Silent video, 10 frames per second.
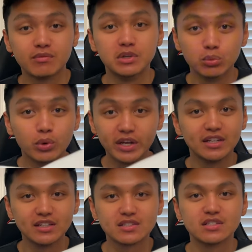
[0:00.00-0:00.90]
been
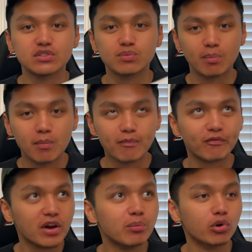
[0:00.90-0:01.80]
waiting since
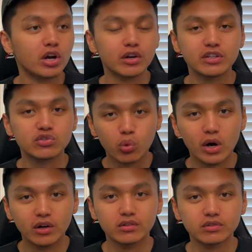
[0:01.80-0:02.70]
february
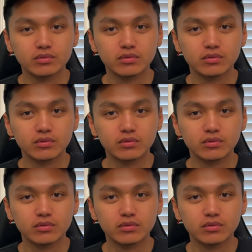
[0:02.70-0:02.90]
12th